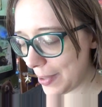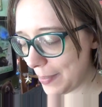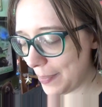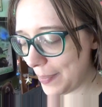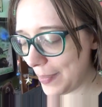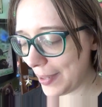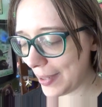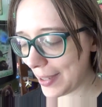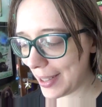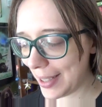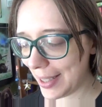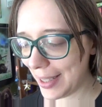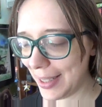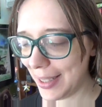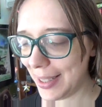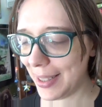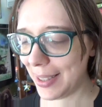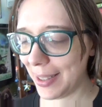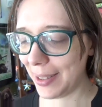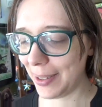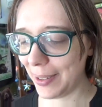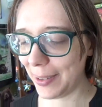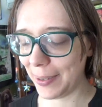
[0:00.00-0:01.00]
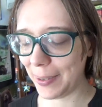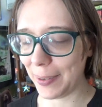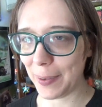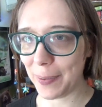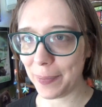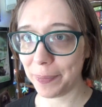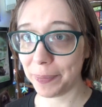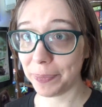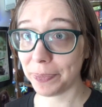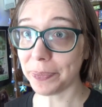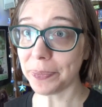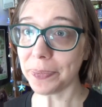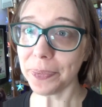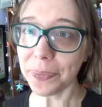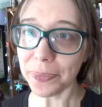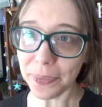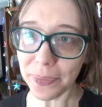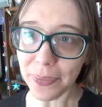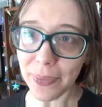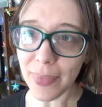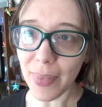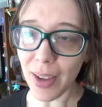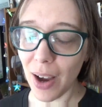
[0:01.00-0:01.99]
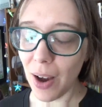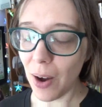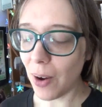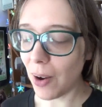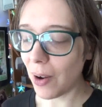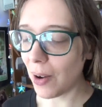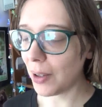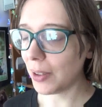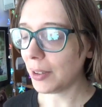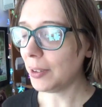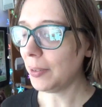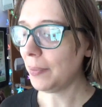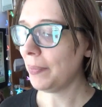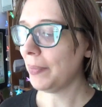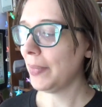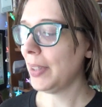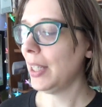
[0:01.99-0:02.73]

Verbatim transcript: more book to haul